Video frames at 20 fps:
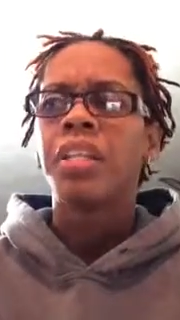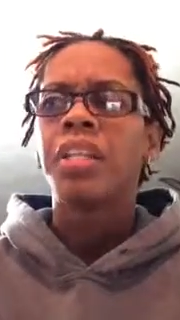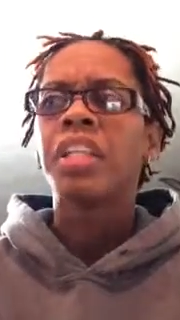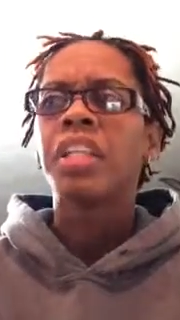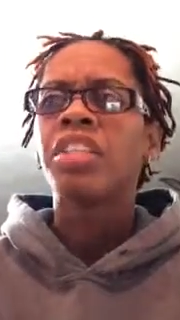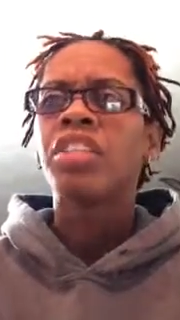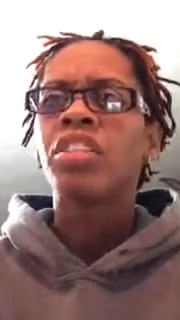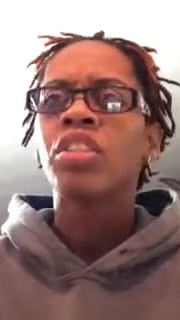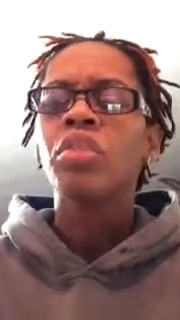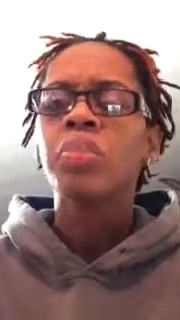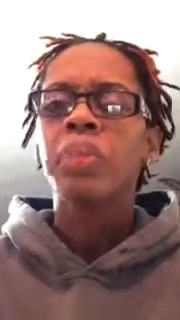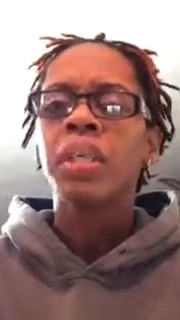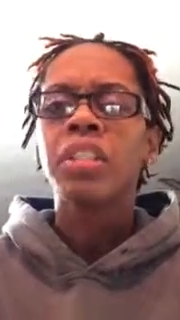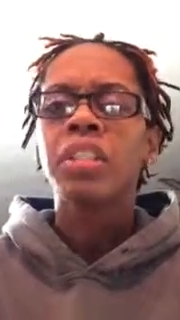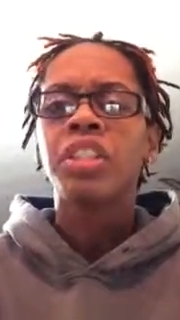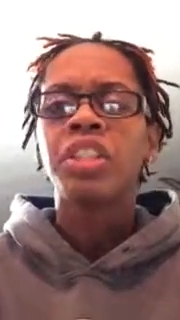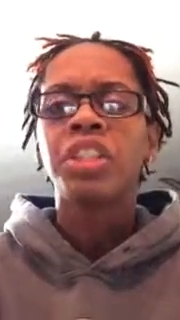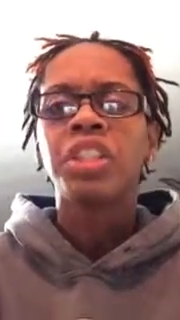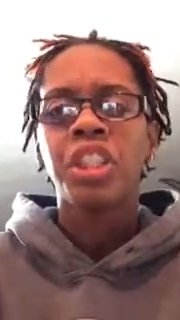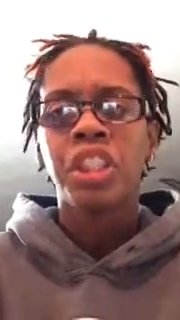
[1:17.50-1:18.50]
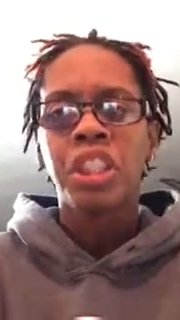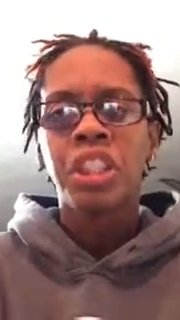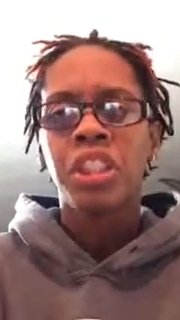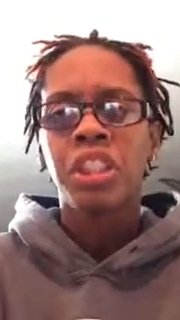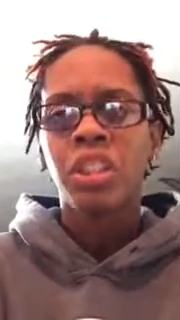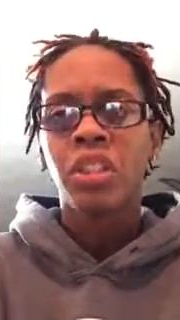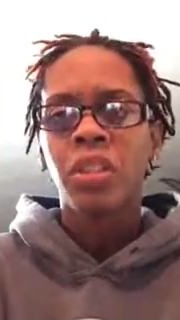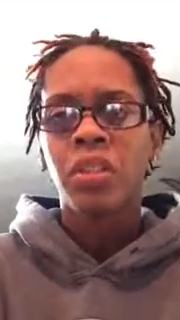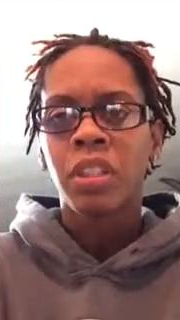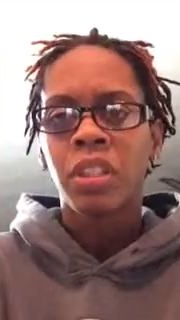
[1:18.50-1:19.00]
There's too much
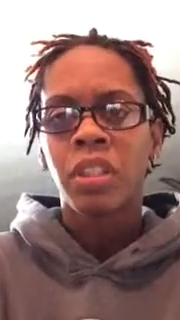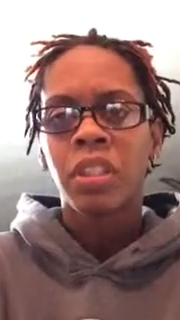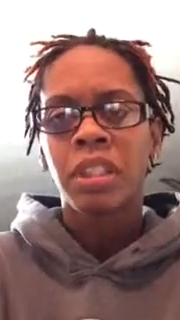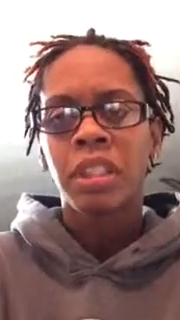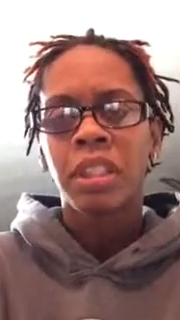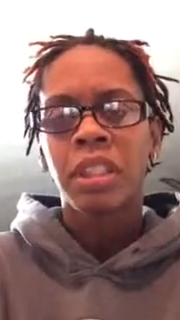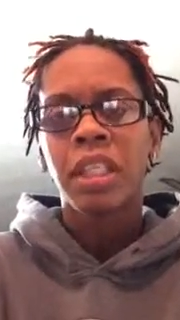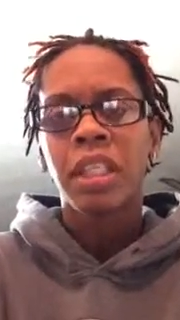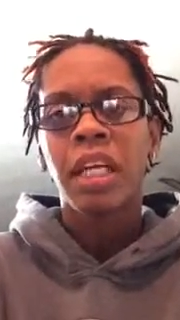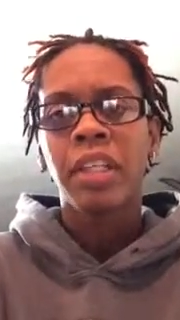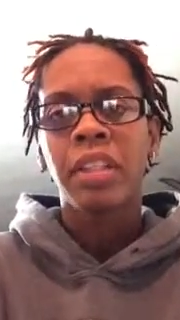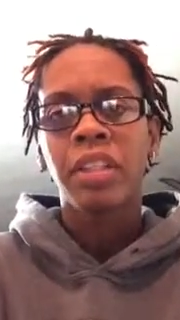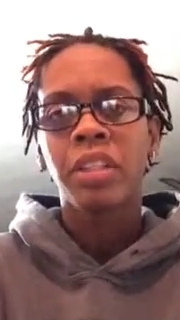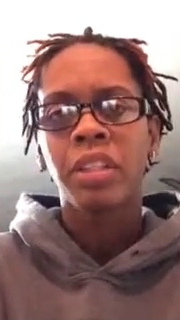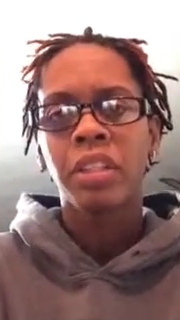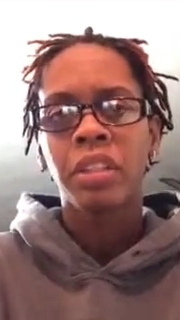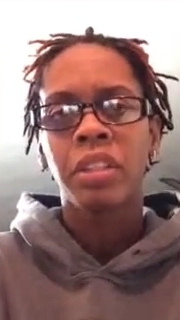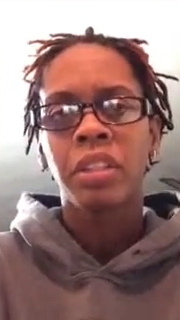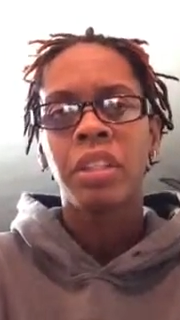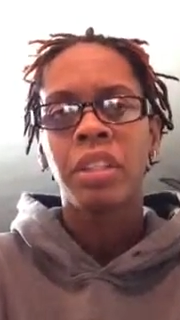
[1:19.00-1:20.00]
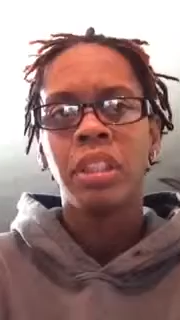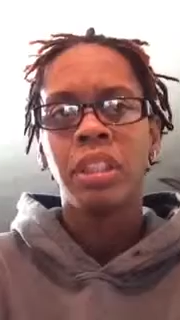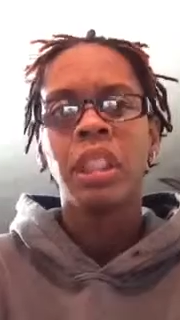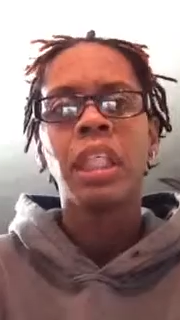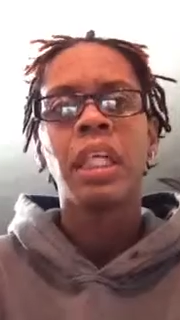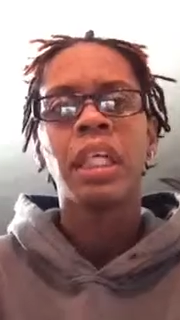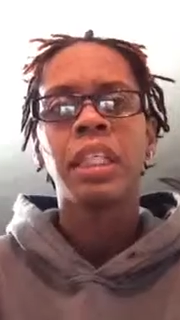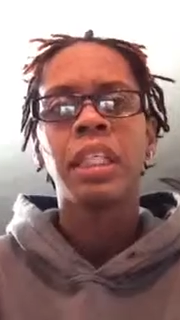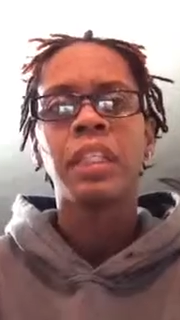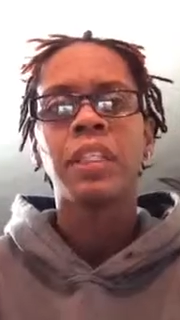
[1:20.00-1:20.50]
judging going on inside the church these
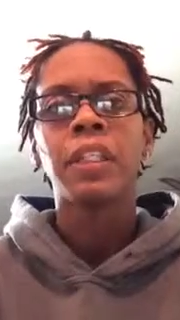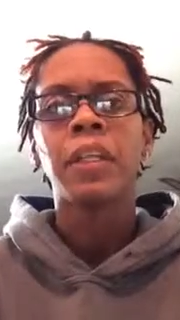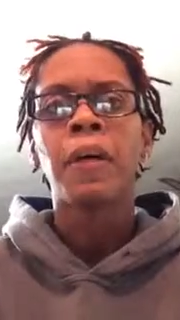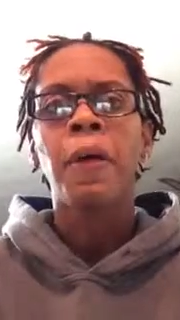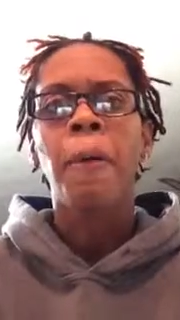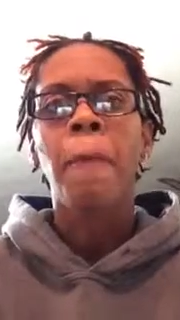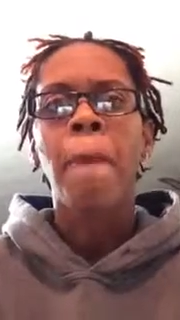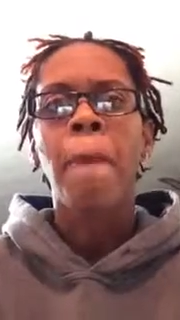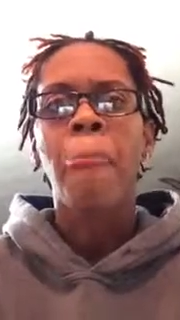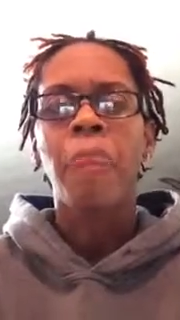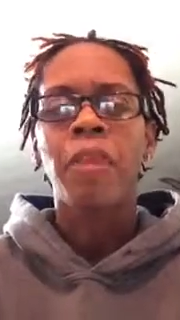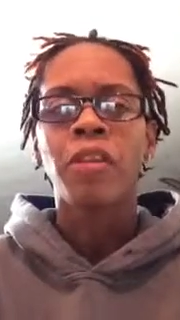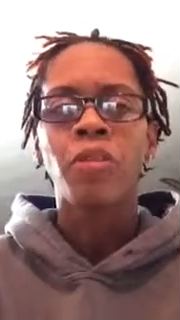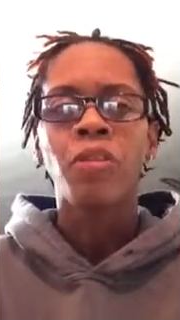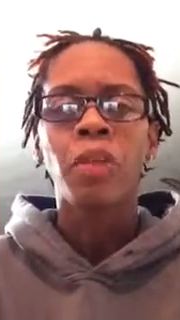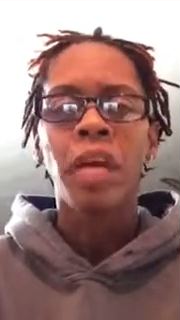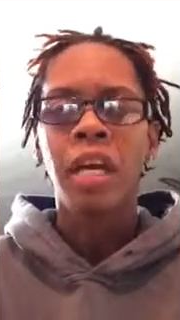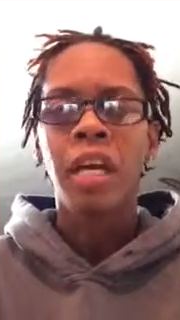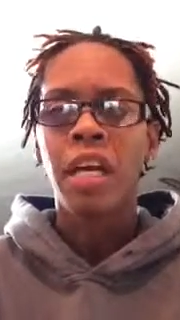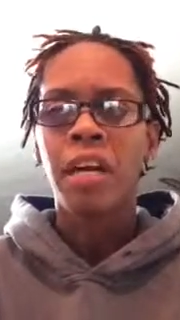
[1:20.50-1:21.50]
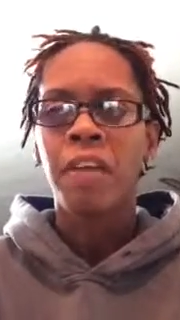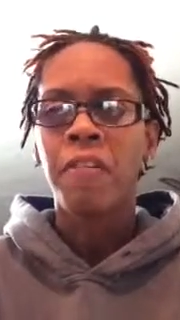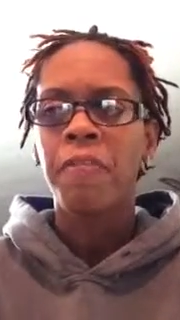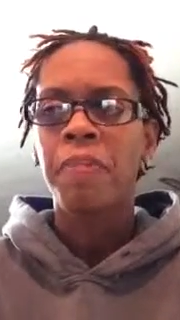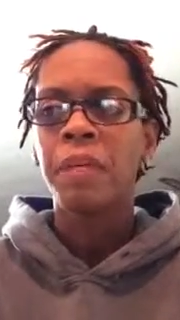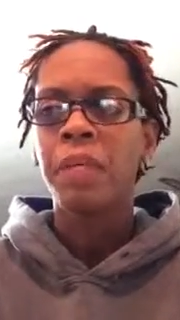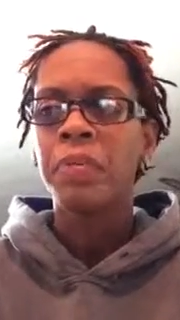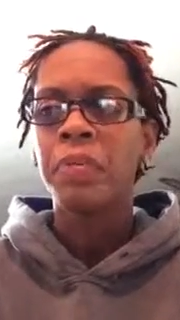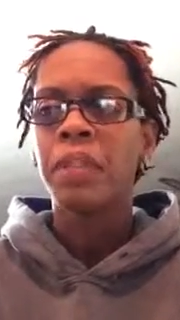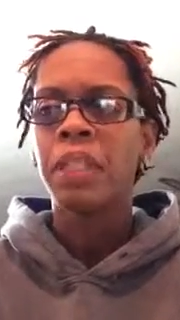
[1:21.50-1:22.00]
days. You have
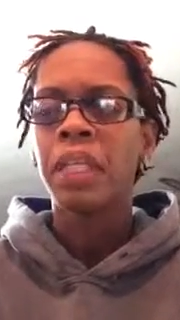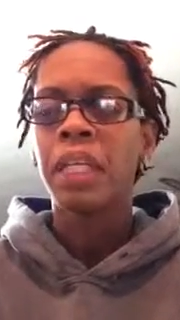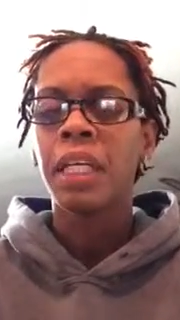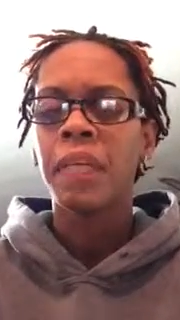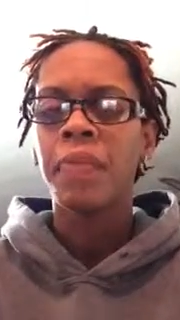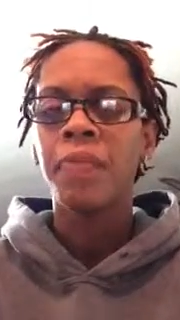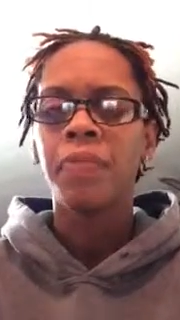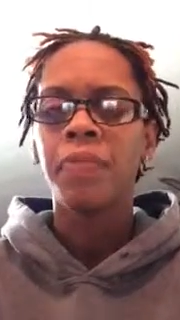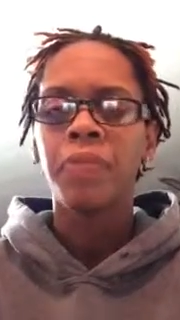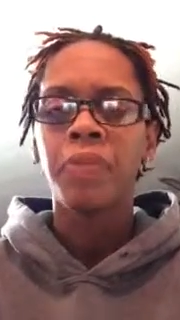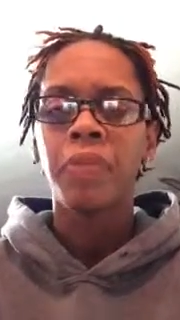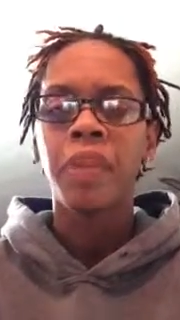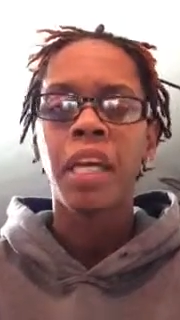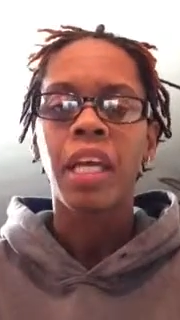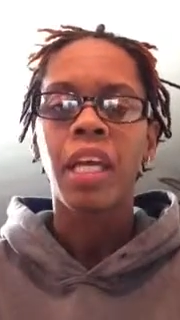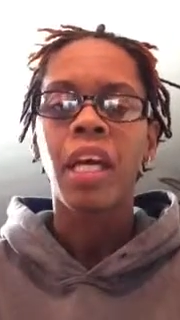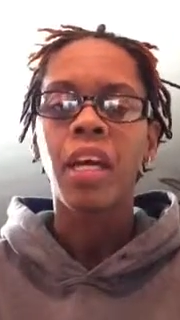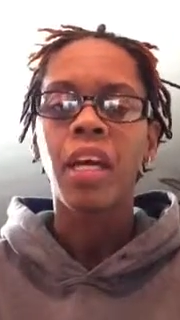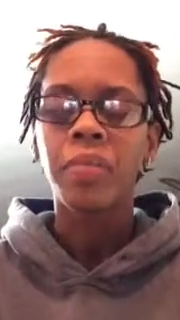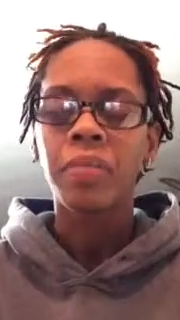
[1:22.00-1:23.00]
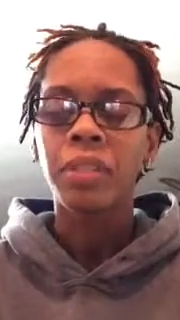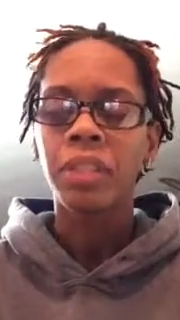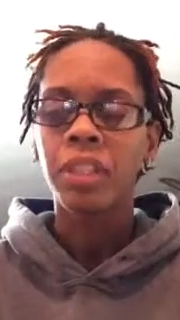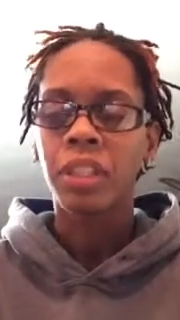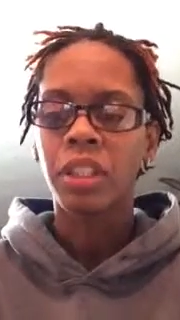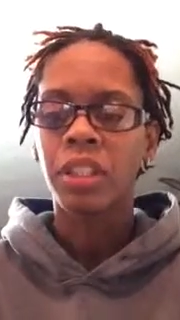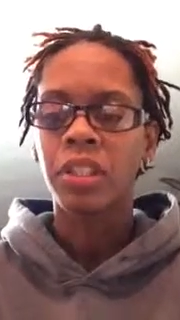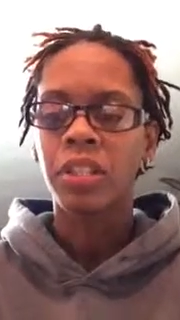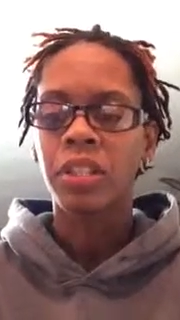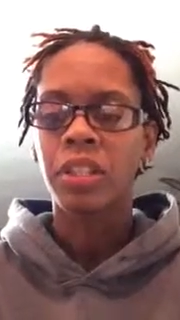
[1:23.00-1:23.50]
people that they come to
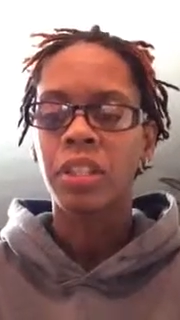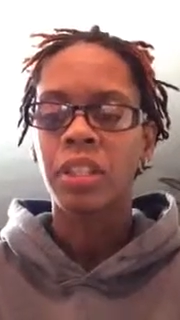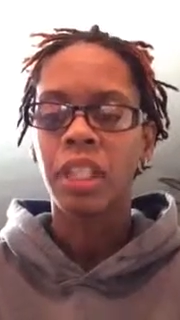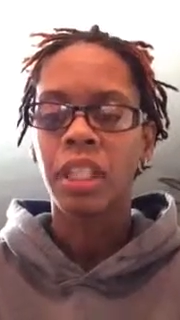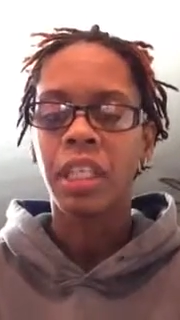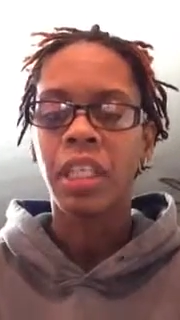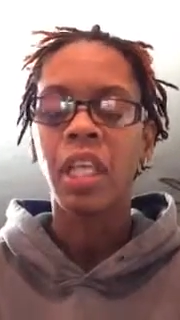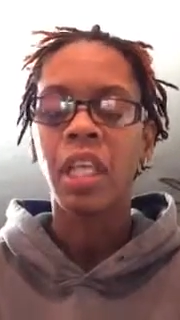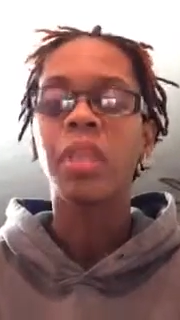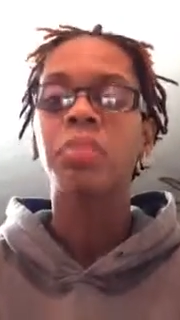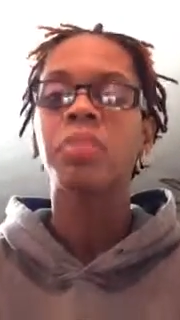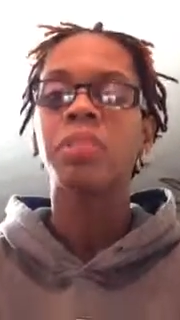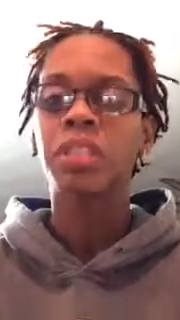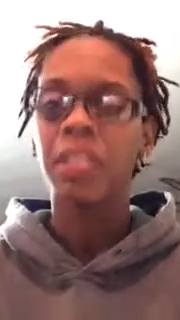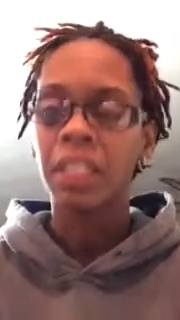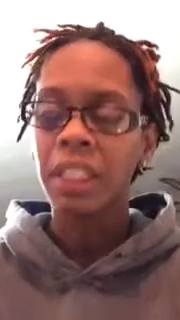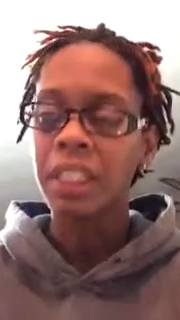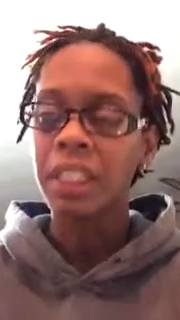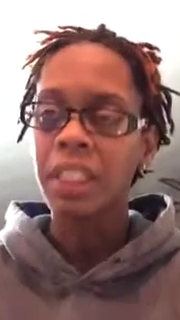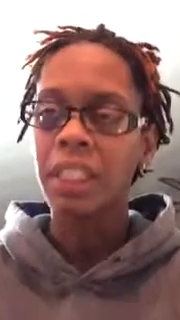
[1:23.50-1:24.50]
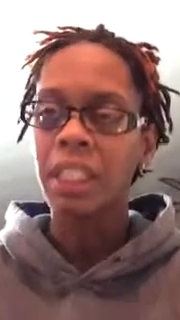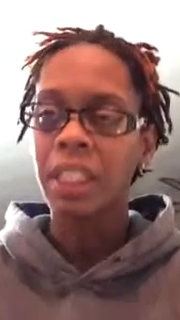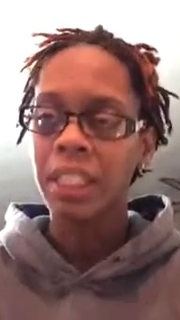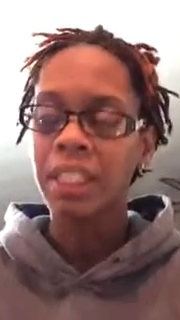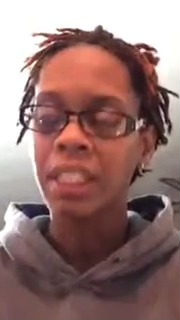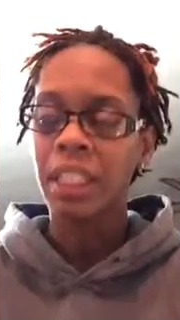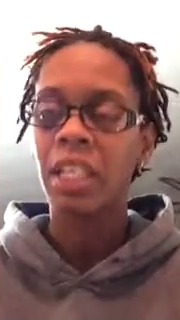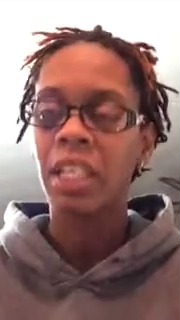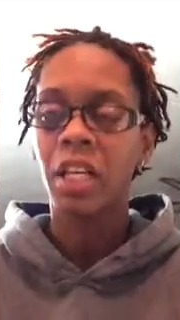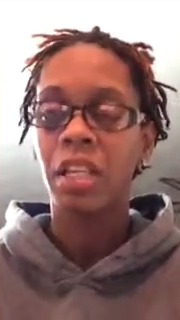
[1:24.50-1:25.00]
church, they come just
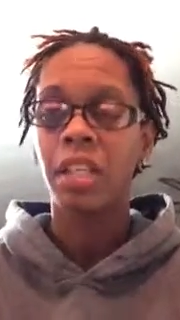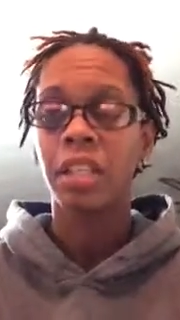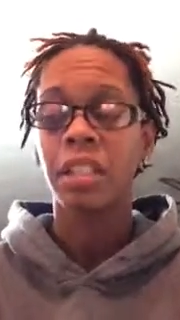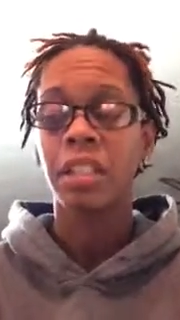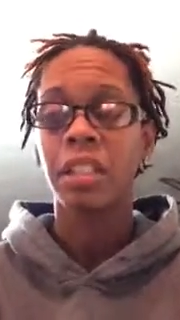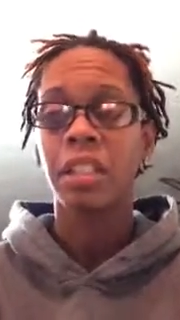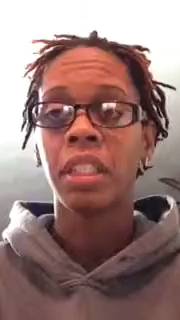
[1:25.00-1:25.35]
as they are.